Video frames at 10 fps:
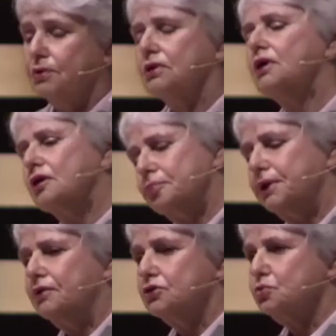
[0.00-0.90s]
her. Her
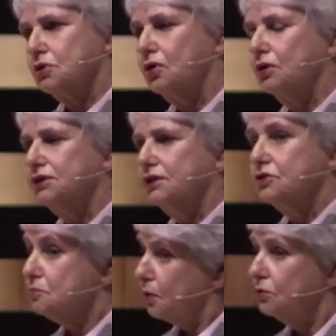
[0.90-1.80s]
parents were called in
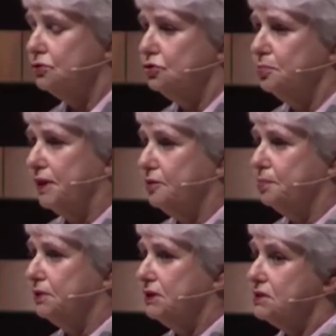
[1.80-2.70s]
and spoken to by the
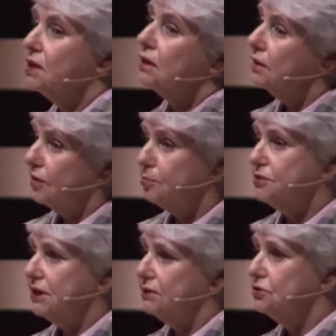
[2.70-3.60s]
police. They
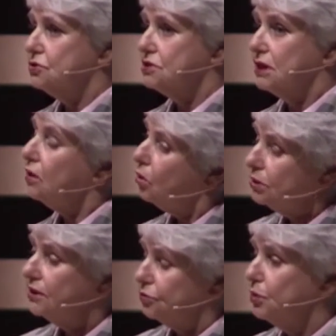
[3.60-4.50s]
pretended to say, Oh,
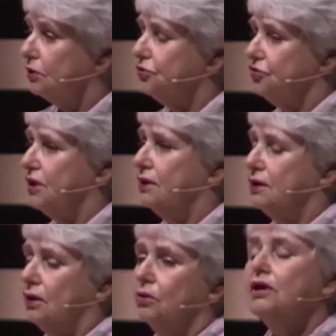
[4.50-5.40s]
yes, we understand
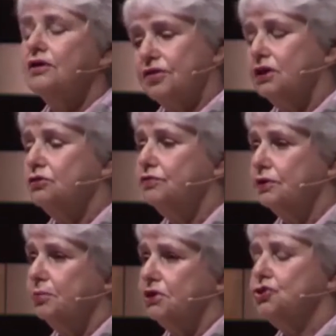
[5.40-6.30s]
now. Thank you
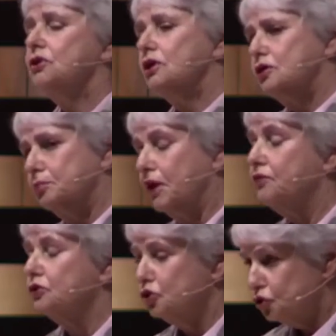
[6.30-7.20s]
very much. Her
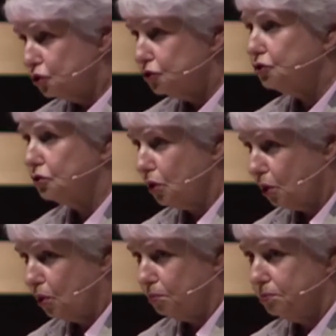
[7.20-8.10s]
mother lured her
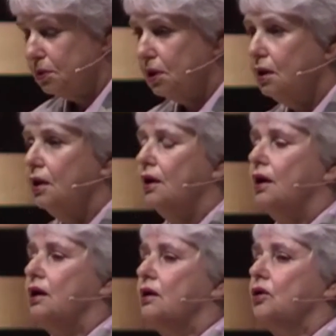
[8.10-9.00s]
home
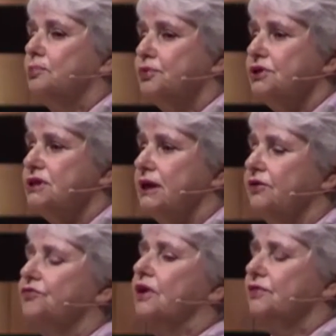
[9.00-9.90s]
uh, on a
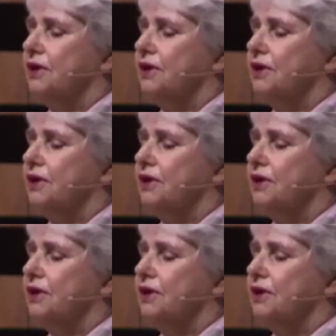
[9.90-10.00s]
pretext, and